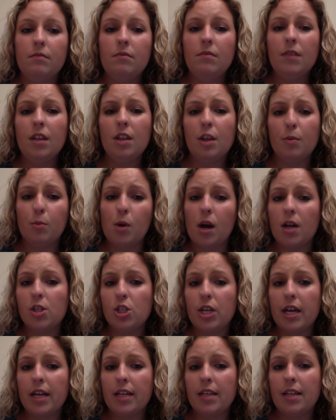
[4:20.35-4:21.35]
The
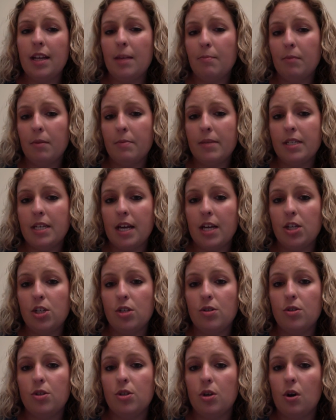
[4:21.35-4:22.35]
project implementation
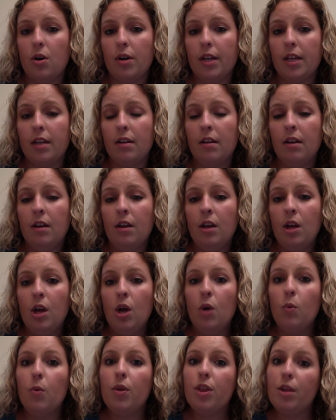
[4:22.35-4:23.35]
started
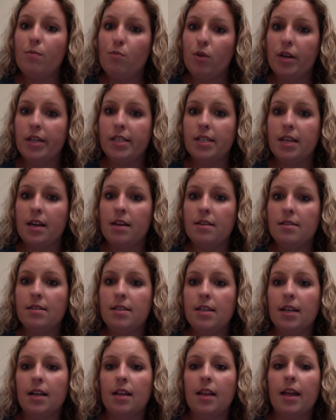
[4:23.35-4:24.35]
with a pretest
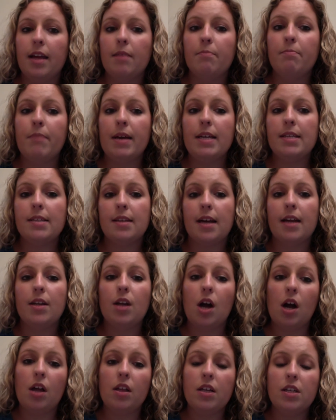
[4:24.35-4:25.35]
to collect baseline
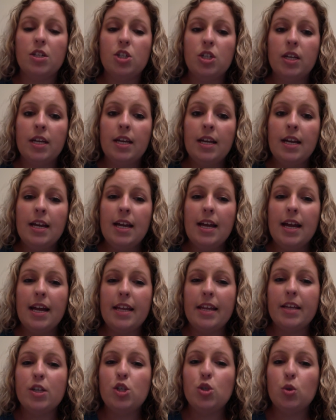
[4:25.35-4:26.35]
knowledge and
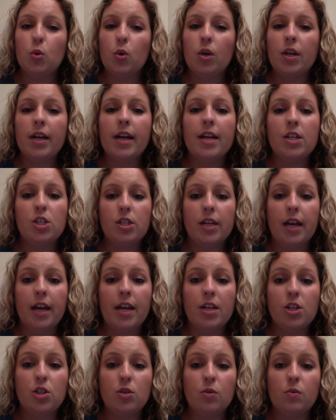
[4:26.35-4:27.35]
a short
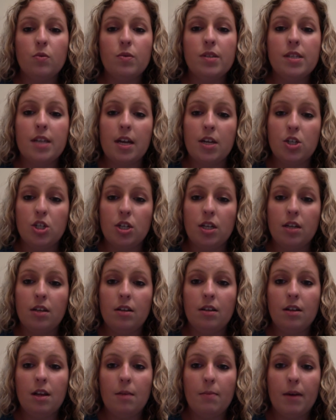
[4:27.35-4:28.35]
educational session
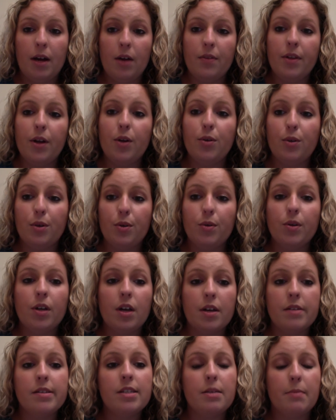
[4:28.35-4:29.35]
about their new
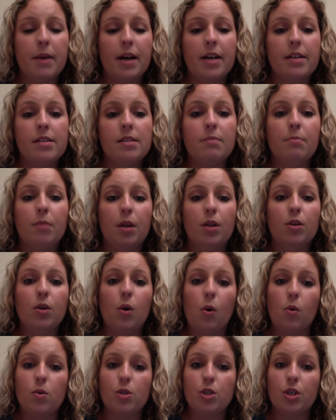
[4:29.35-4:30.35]
customized blood
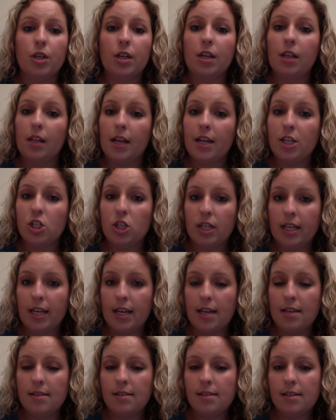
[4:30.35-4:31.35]
culture collection
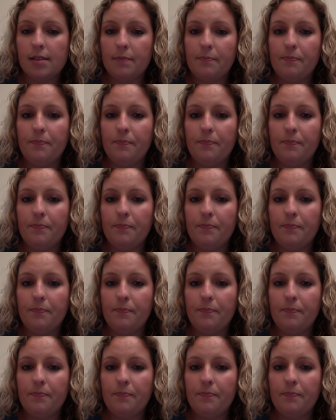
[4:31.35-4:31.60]
kits.